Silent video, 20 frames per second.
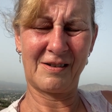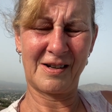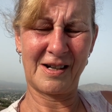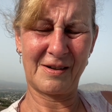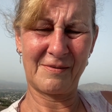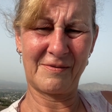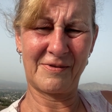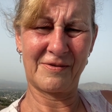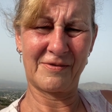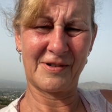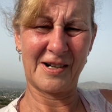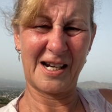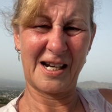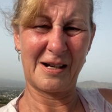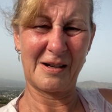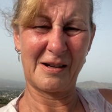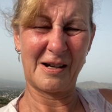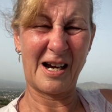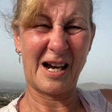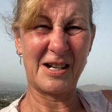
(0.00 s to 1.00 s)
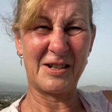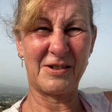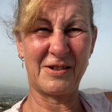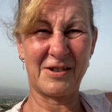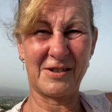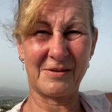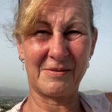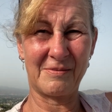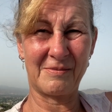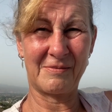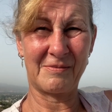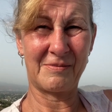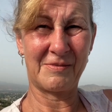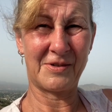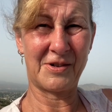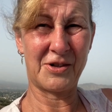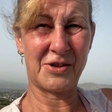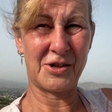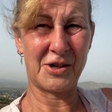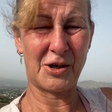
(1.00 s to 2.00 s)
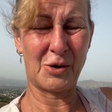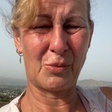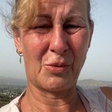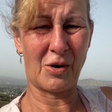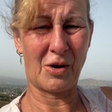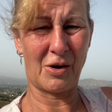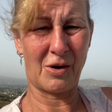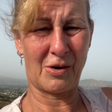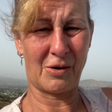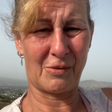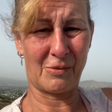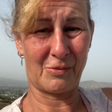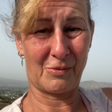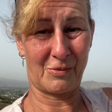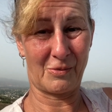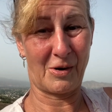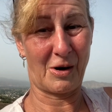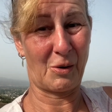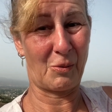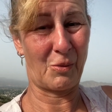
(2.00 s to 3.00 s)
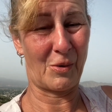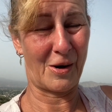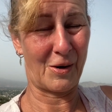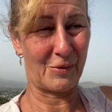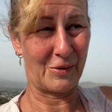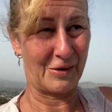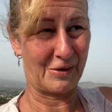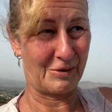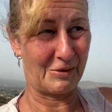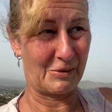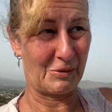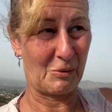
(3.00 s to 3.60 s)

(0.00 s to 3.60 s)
am free, and to do what I want